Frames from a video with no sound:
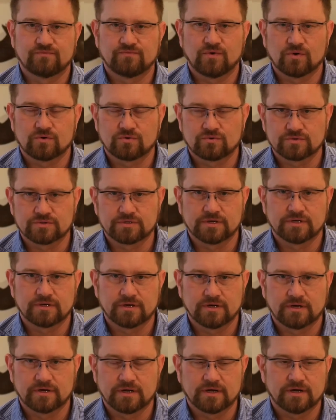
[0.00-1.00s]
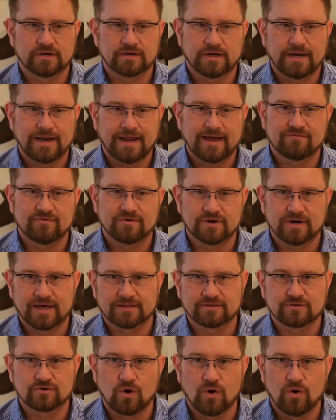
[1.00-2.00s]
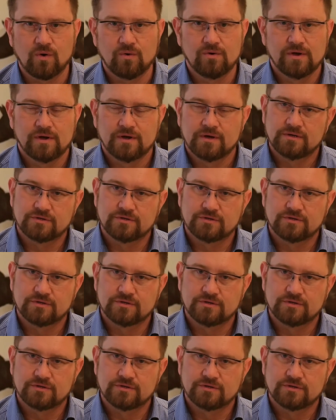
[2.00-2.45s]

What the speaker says: focusing and never let go,